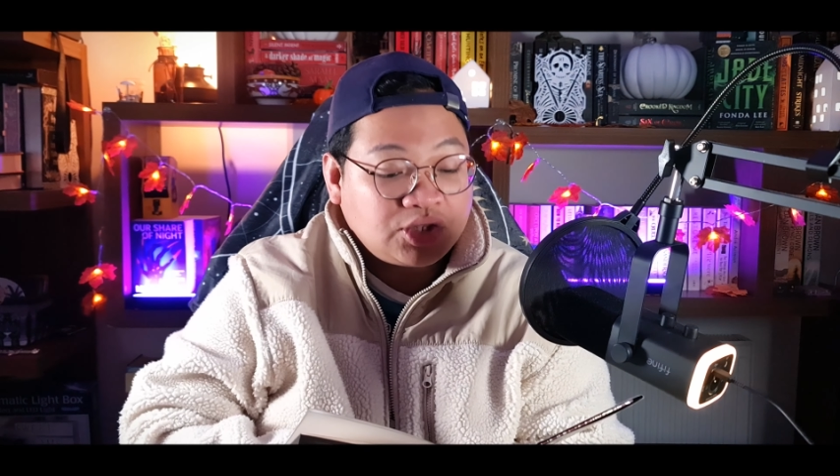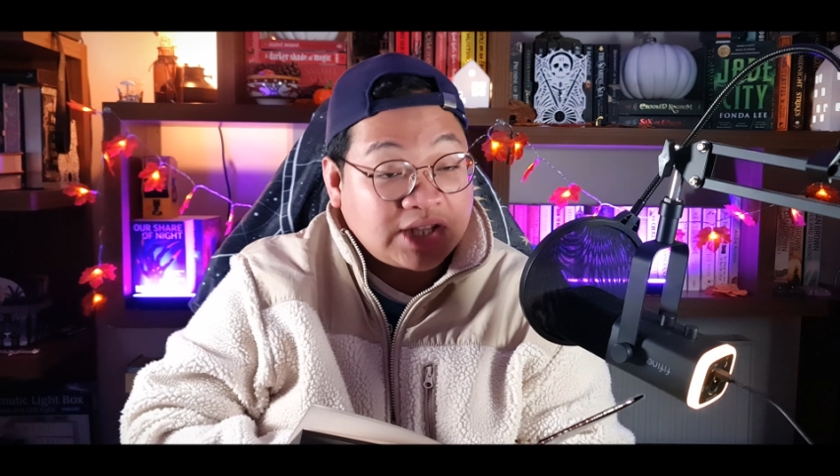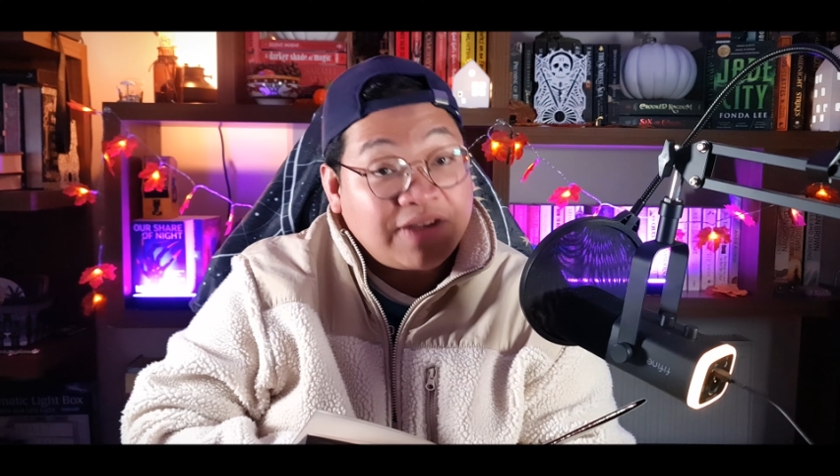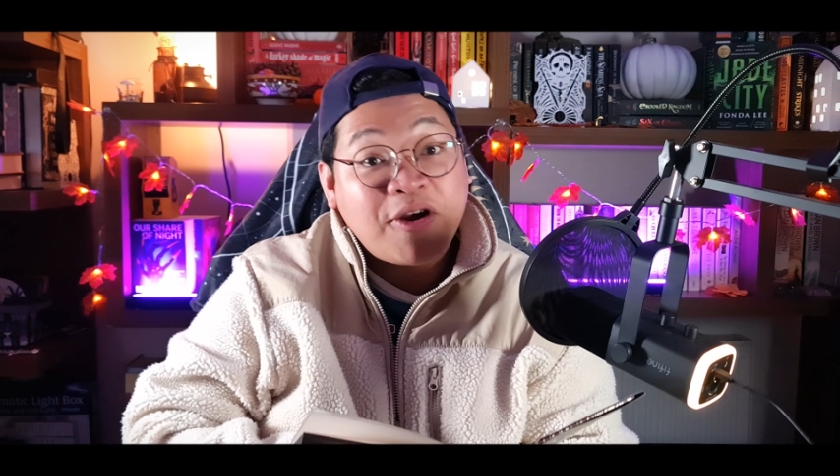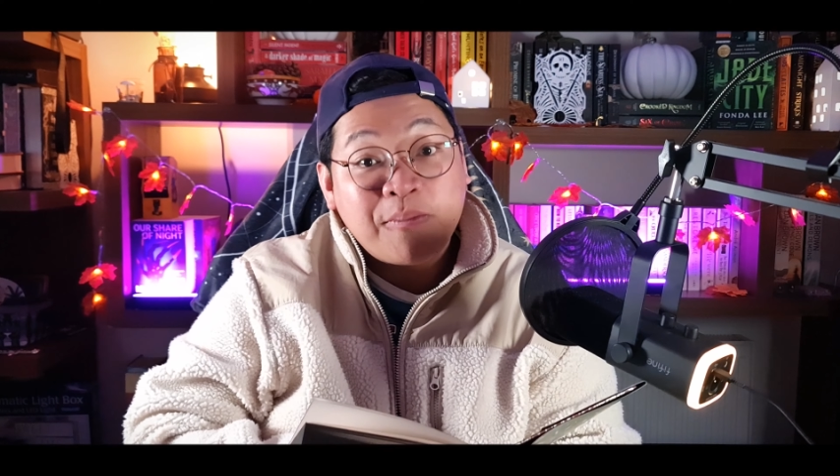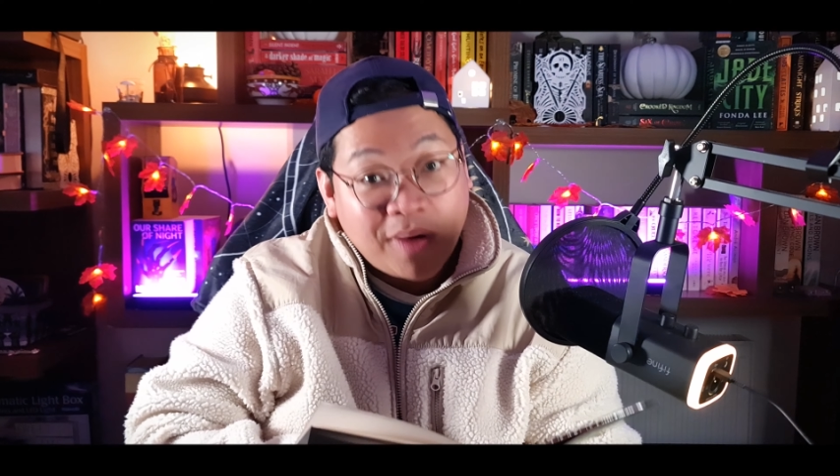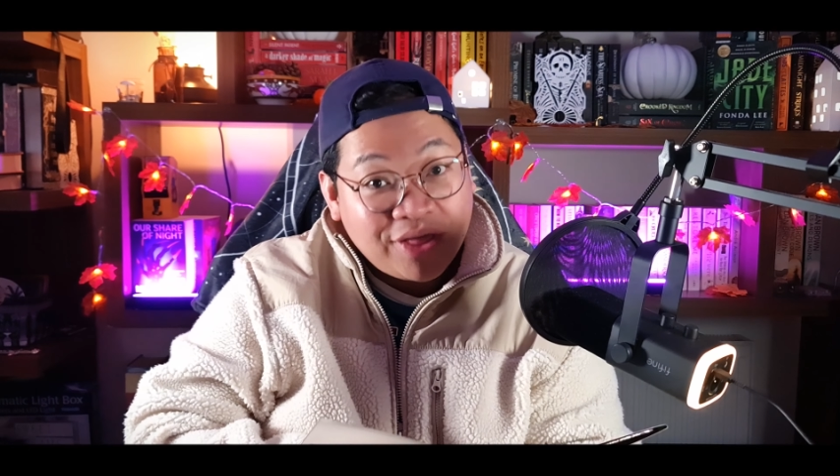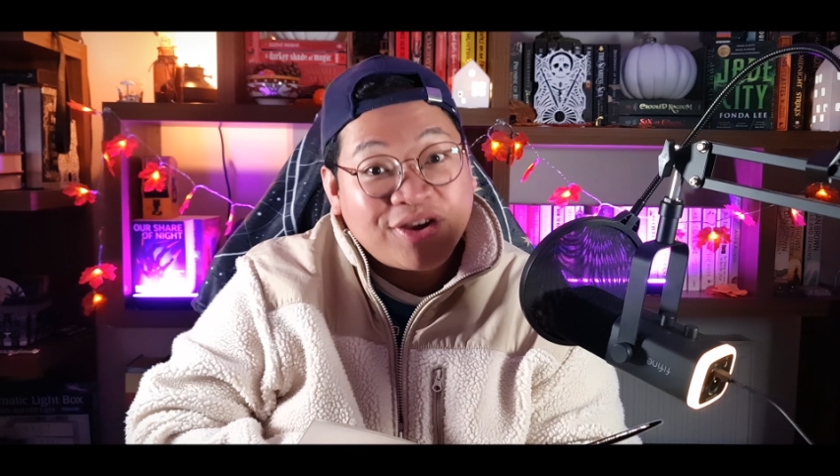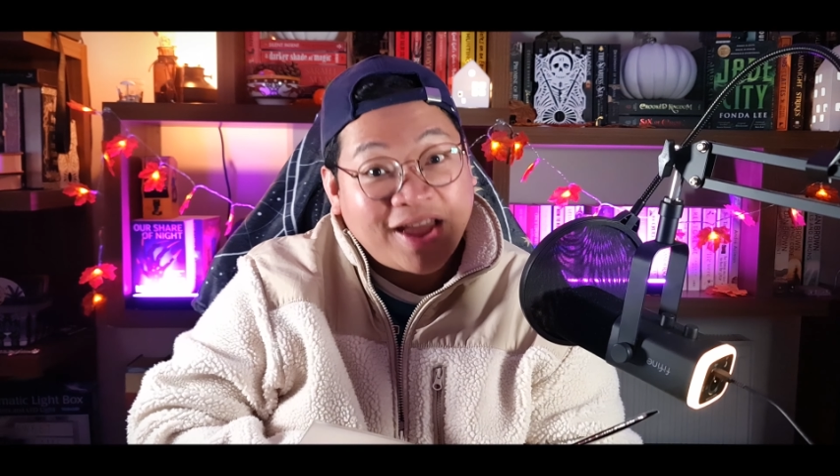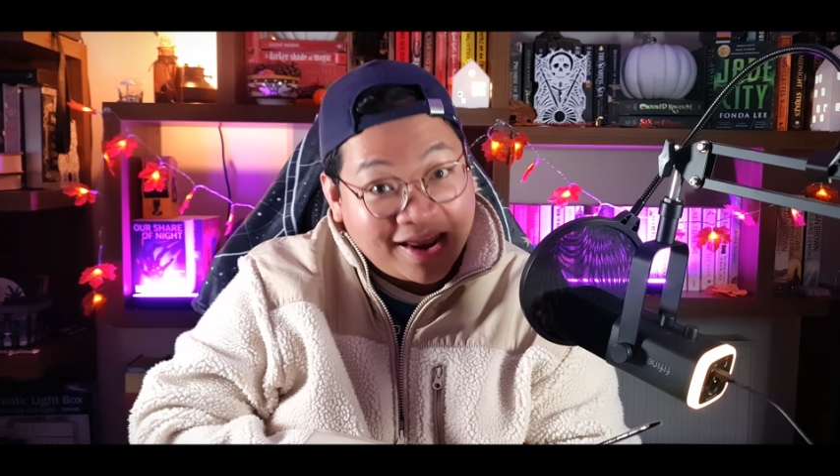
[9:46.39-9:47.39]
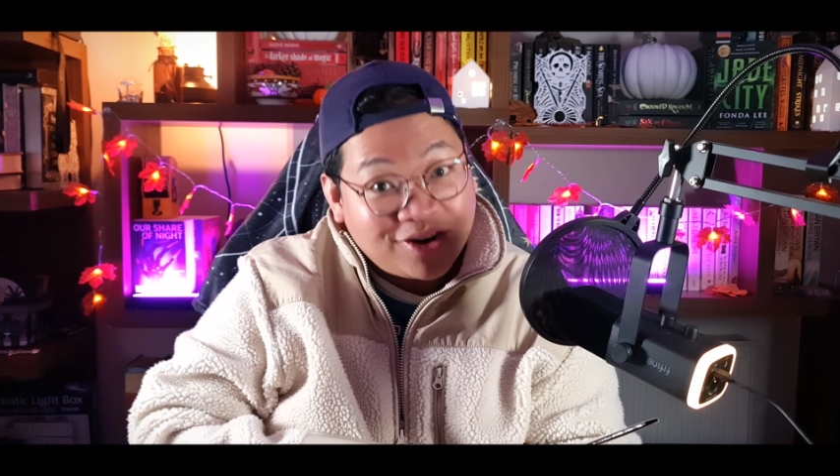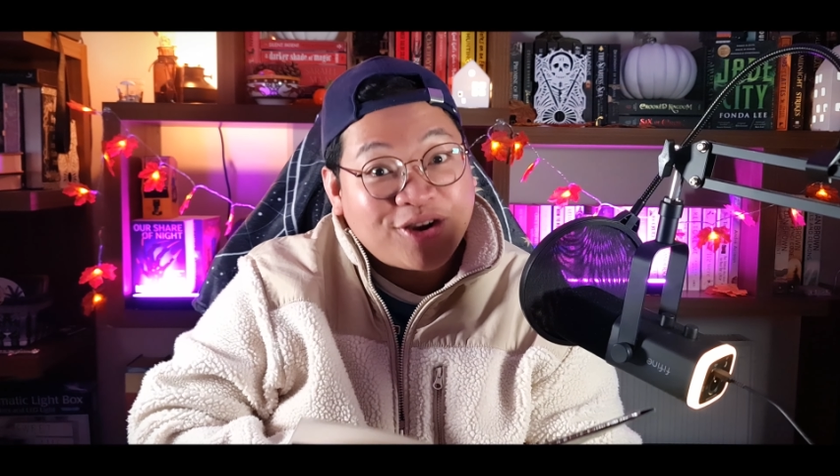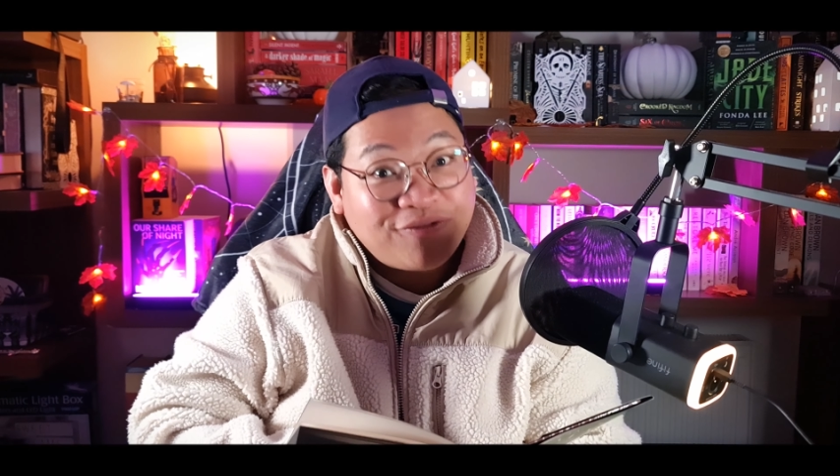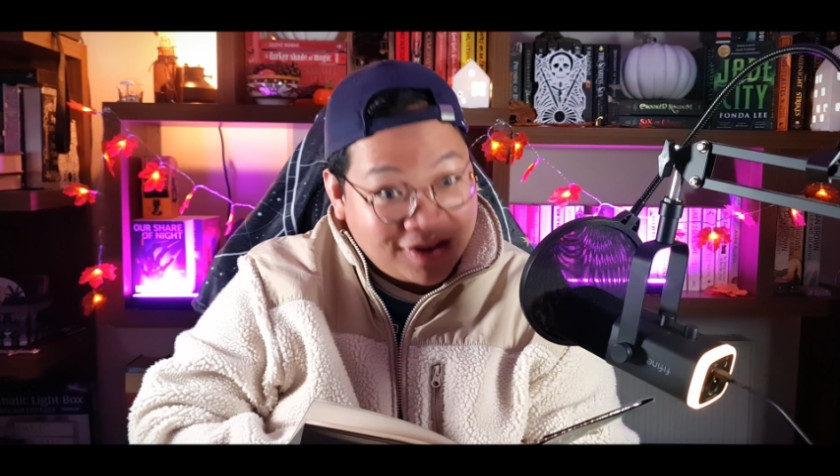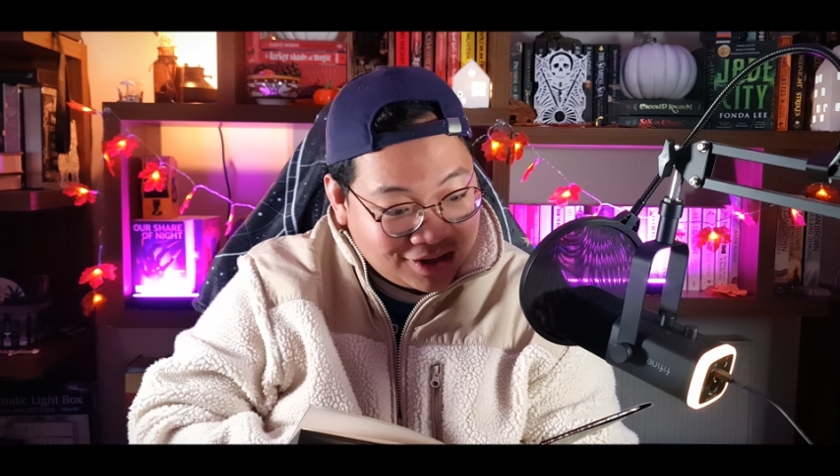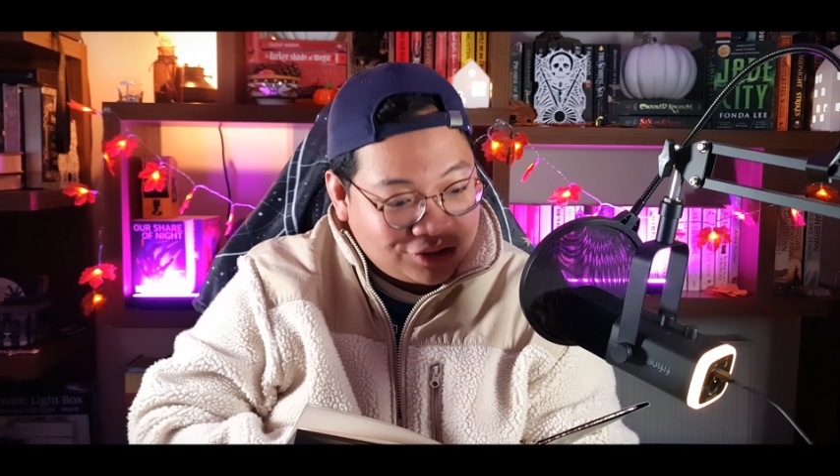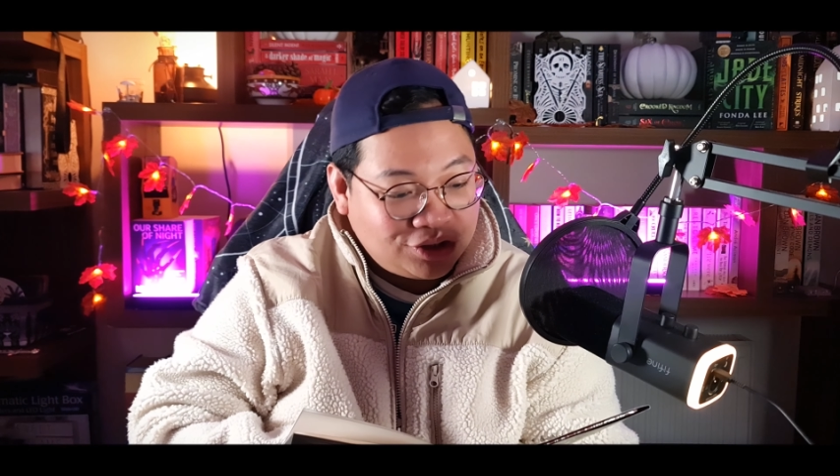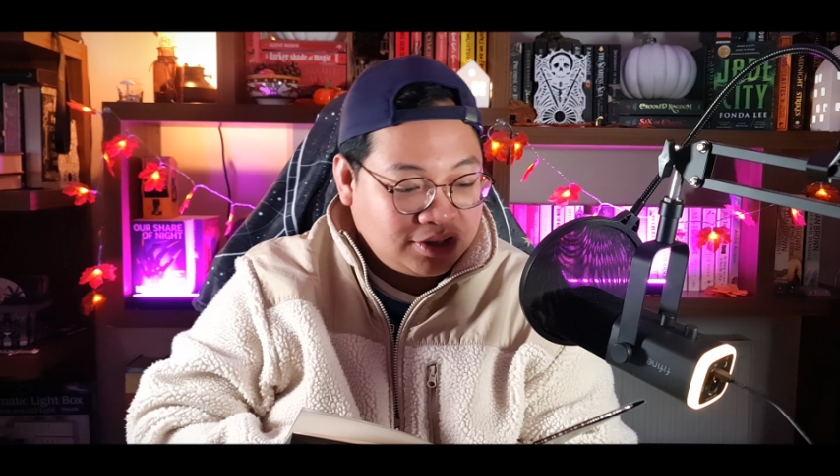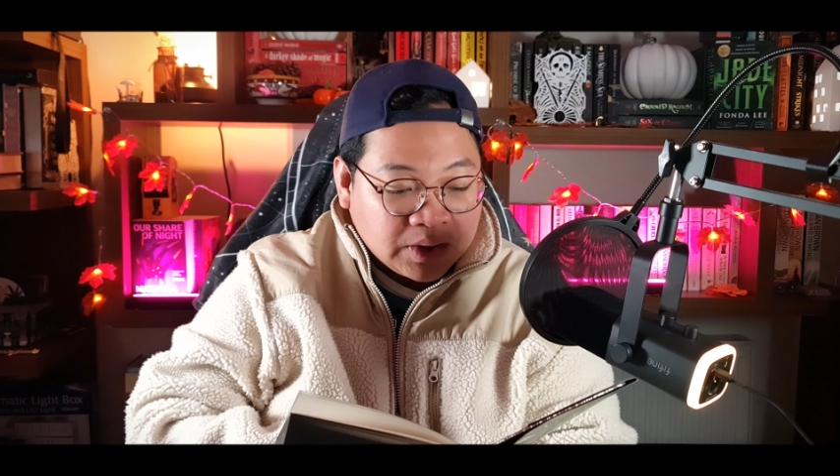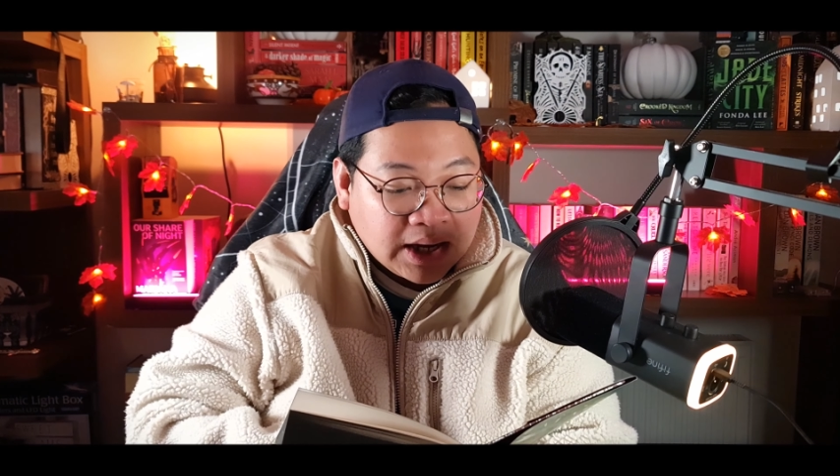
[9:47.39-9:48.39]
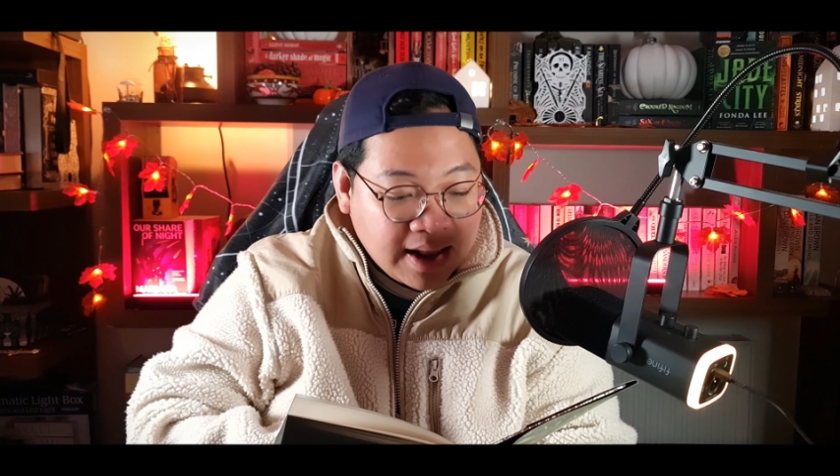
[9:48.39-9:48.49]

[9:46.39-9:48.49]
to save her mother and her village.